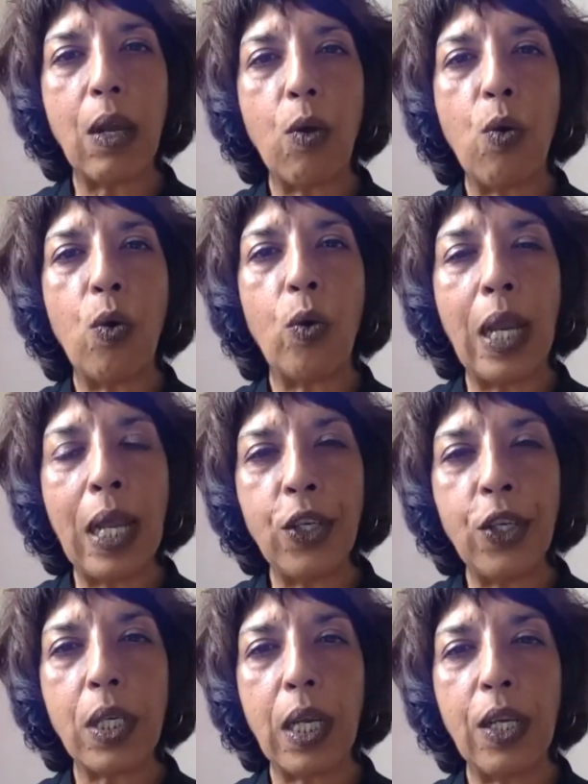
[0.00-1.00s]
or
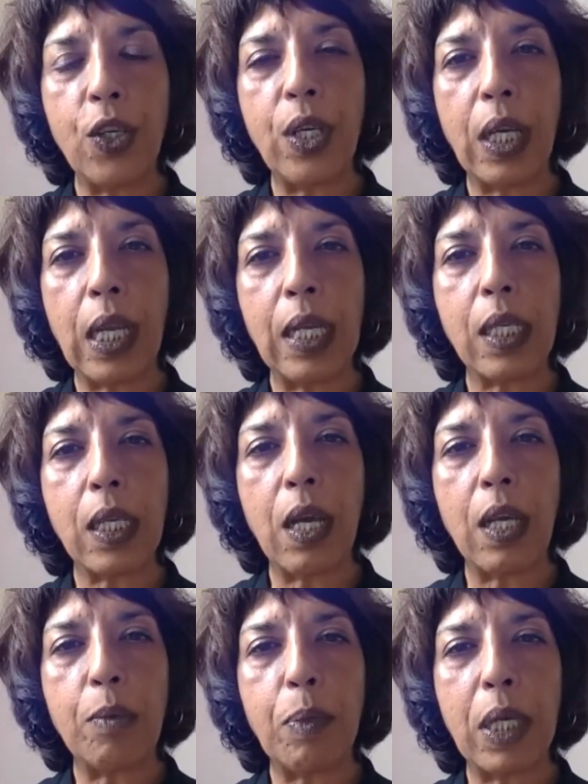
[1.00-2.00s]
legislation against
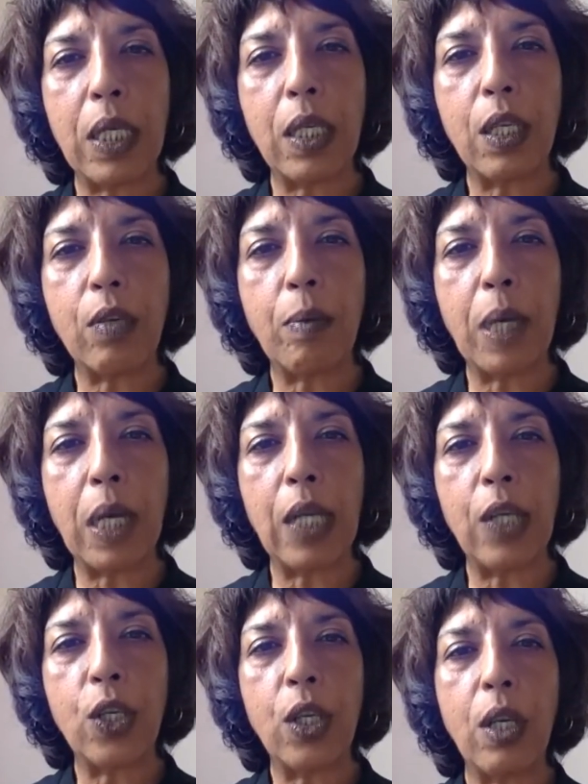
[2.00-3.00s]
caste-based
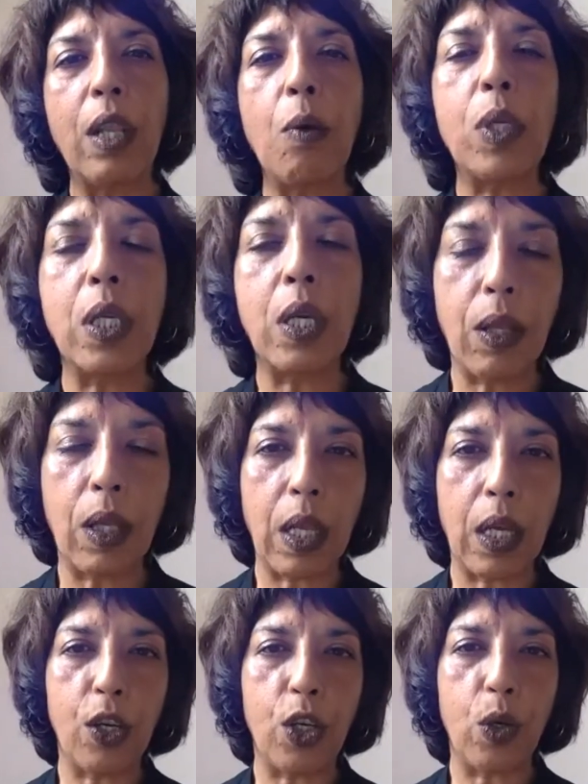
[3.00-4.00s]
discrimination, there was nothing they
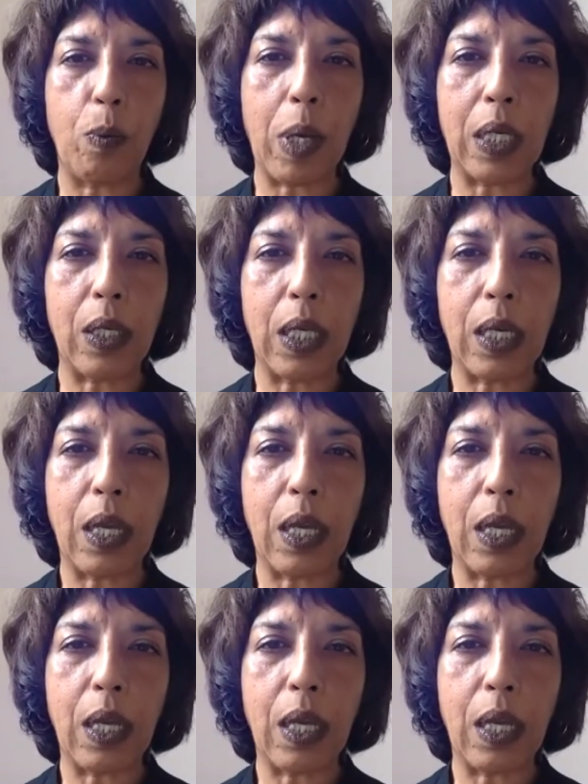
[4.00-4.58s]
could do about it.